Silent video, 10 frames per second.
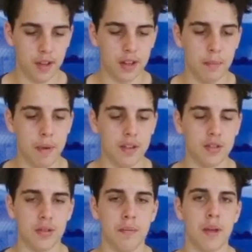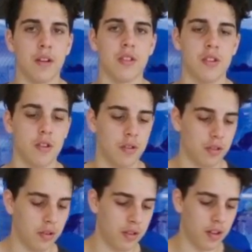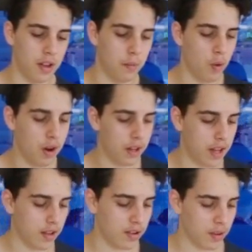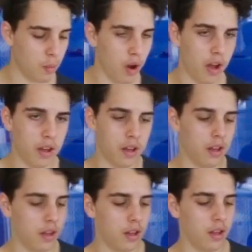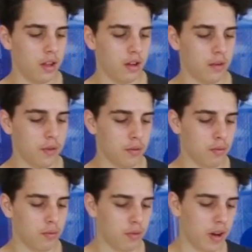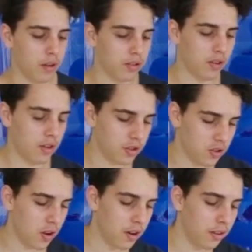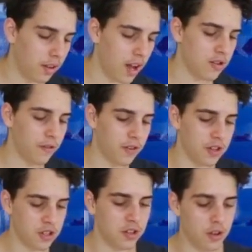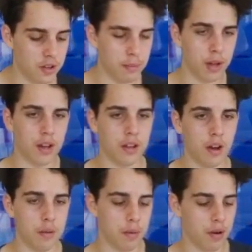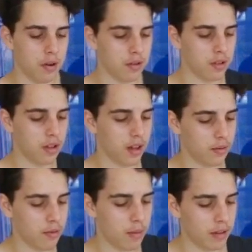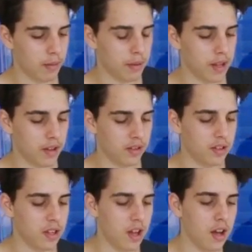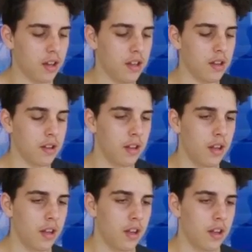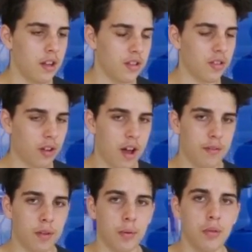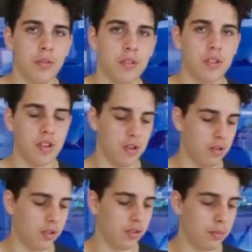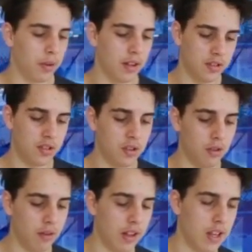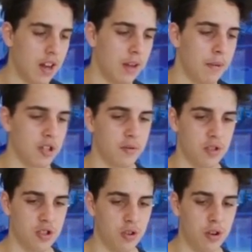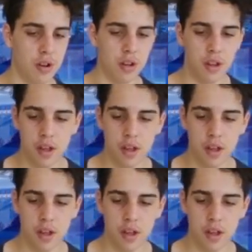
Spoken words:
like the best sort of mount to use because it gets in the way of your reel. So you're trying to catch a fish and you got your bloody GoPro like rubbing up against it. You can't get it's not comfortable to use. Plus you're not really getting much of a shot.